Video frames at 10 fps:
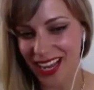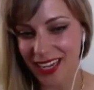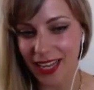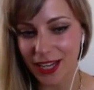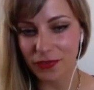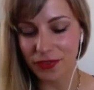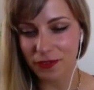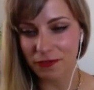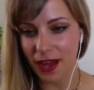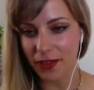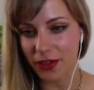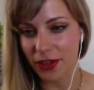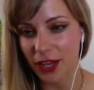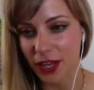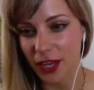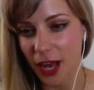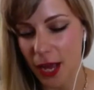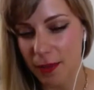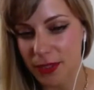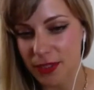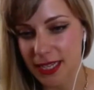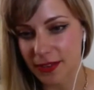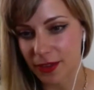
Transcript: And I love the fact that you said